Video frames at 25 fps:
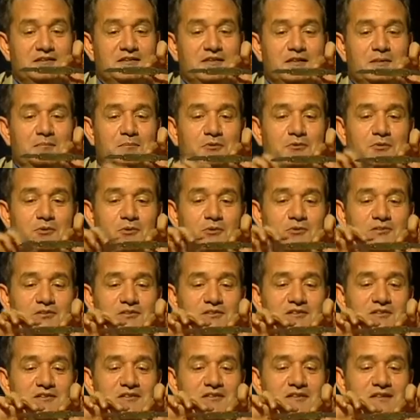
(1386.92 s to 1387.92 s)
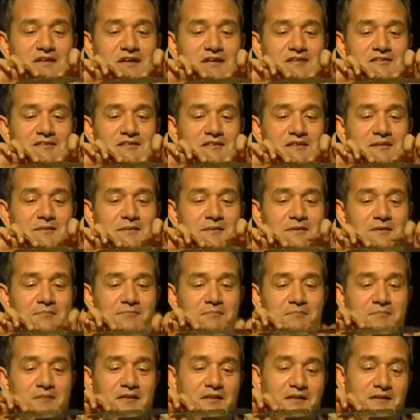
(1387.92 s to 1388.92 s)
Yeah, because as a
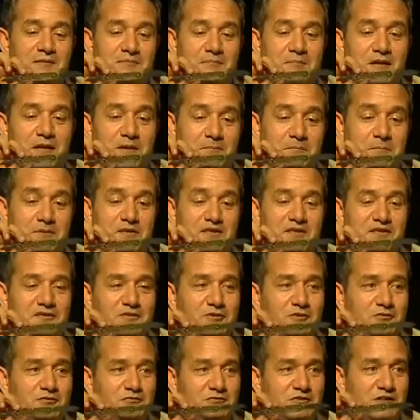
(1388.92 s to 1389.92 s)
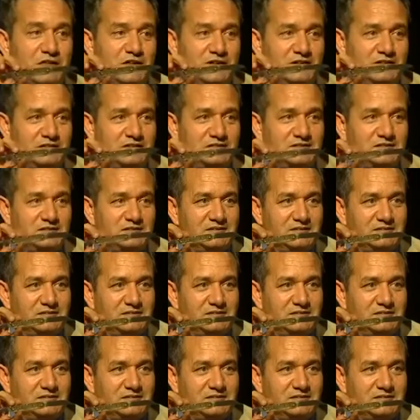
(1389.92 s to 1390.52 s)
piece of art.